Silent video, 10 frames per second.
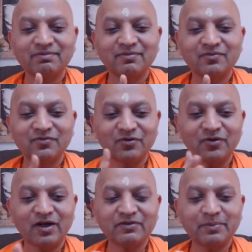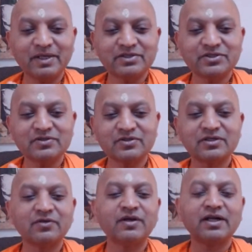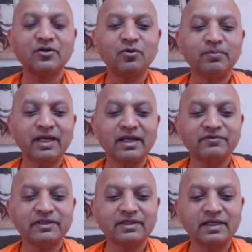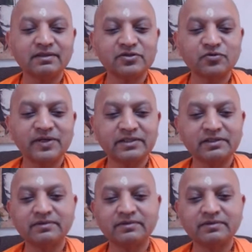If you have the patience, you can make everything sweet.